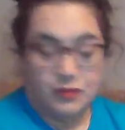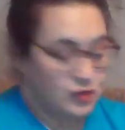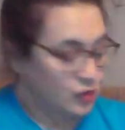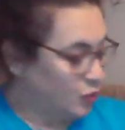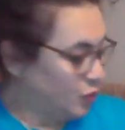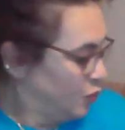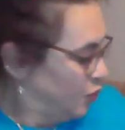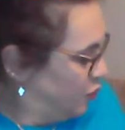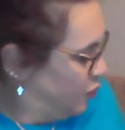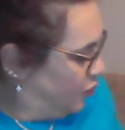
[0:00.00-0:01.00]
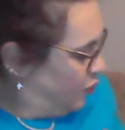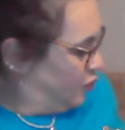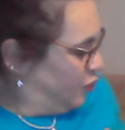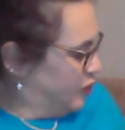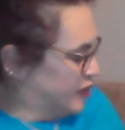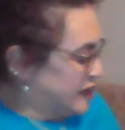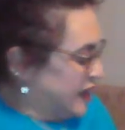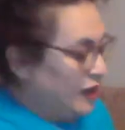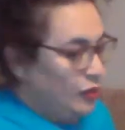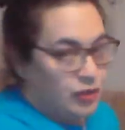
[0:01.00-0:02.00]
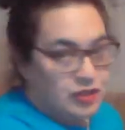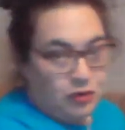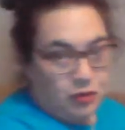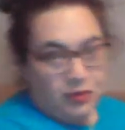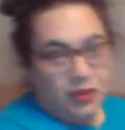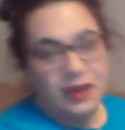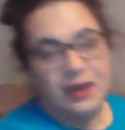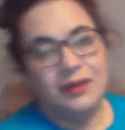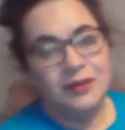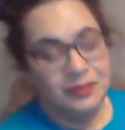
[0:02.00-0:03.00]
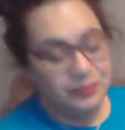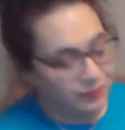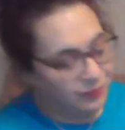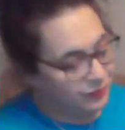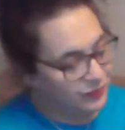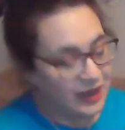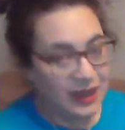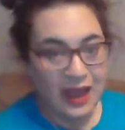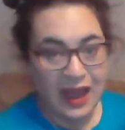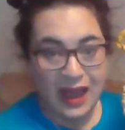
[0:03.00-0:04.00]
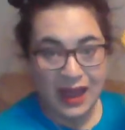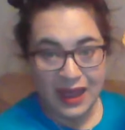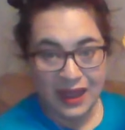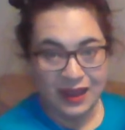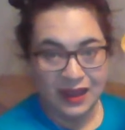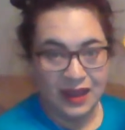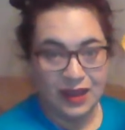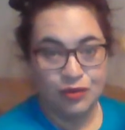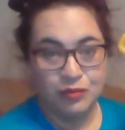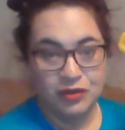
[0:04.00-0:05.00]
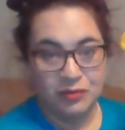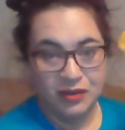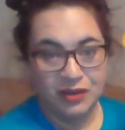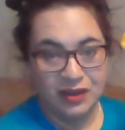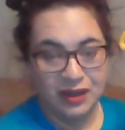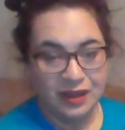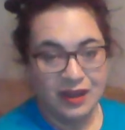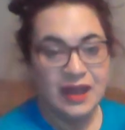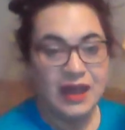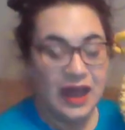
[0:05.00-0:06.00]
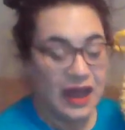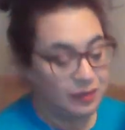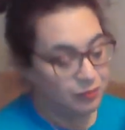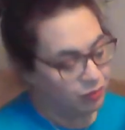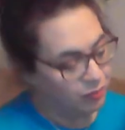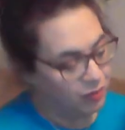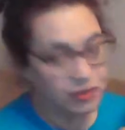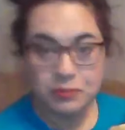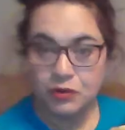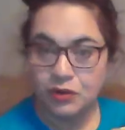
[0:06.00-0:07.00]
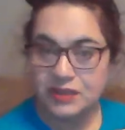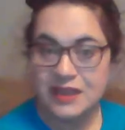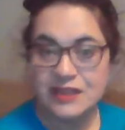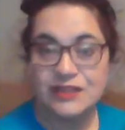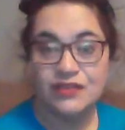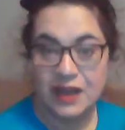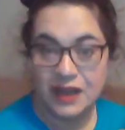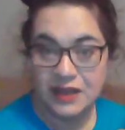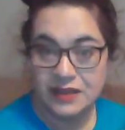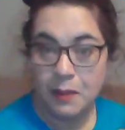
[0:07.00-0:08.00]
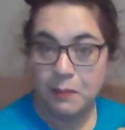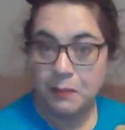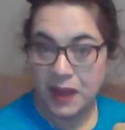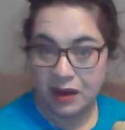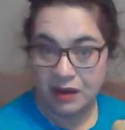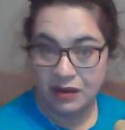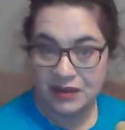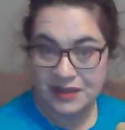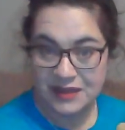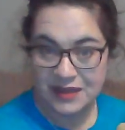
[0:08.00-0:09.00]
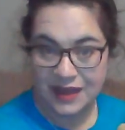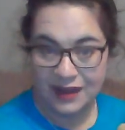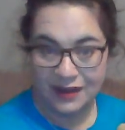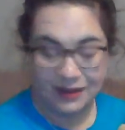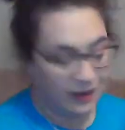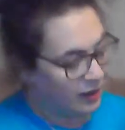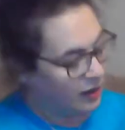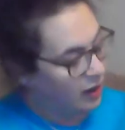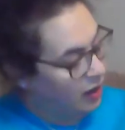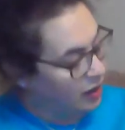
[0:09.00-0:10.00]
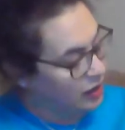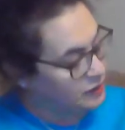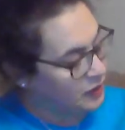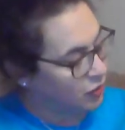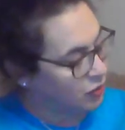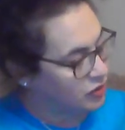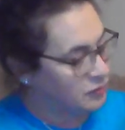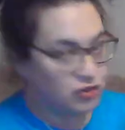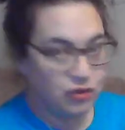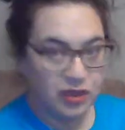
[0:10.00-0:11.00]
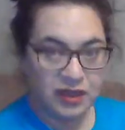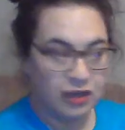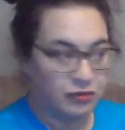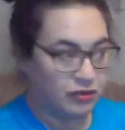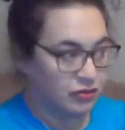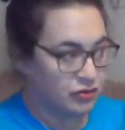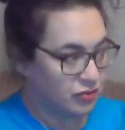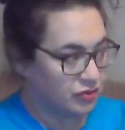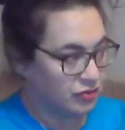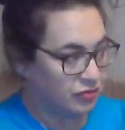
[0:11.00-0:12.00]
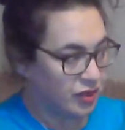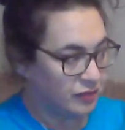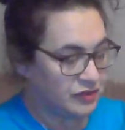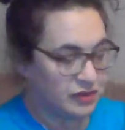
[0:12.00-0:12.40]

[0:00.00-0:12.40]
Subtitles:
so you say hello to Bookbug. Hi, hello Bookbug. And Bookbug's brought his friend Bear today. Is Bear going to be joining in with our songs and rhymes?